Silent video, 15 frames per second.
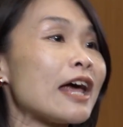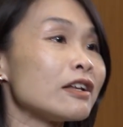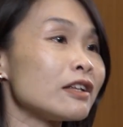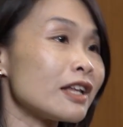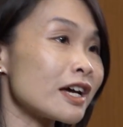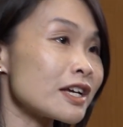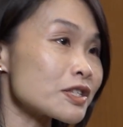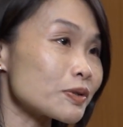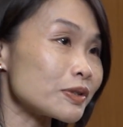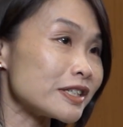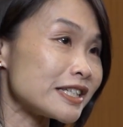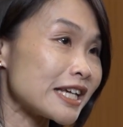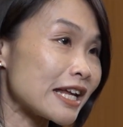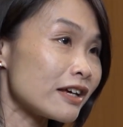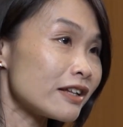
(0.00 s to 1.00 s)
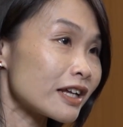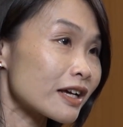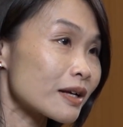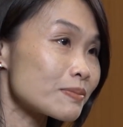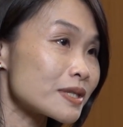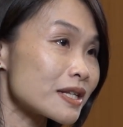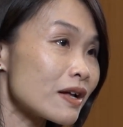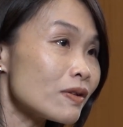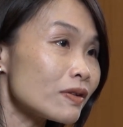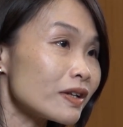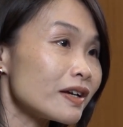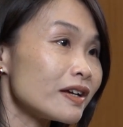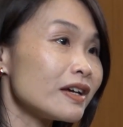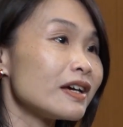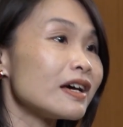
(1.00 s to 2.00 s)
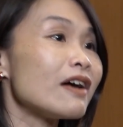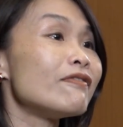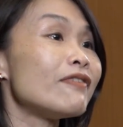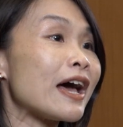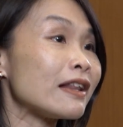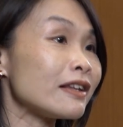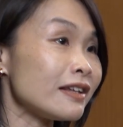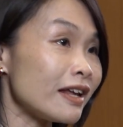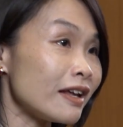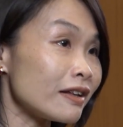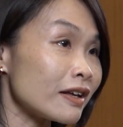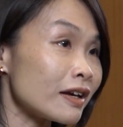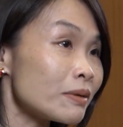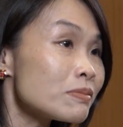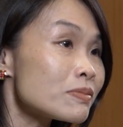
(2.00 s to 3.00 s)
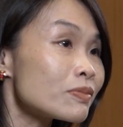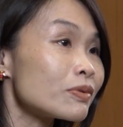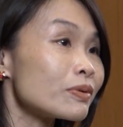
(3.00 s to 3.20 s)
analyze all the data that comes out, validate them,